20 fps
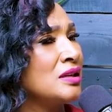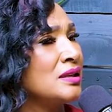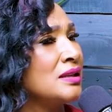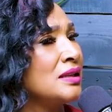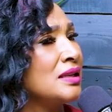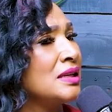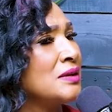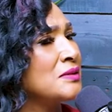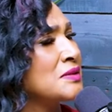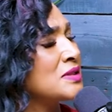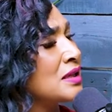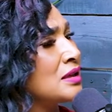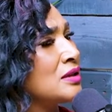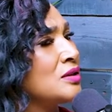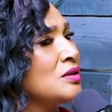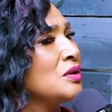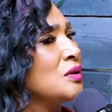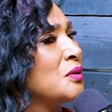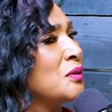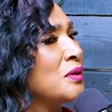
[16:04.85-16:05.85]
And then I was like,
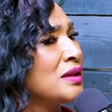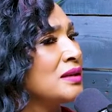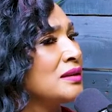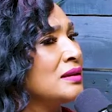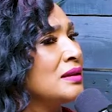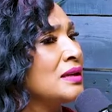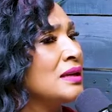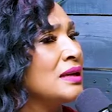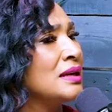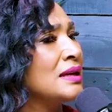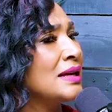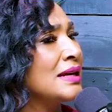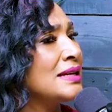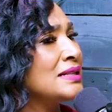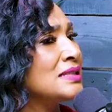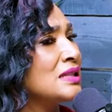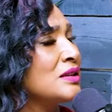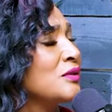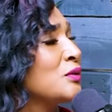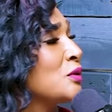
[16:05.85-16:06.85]
you know what? I said, if we're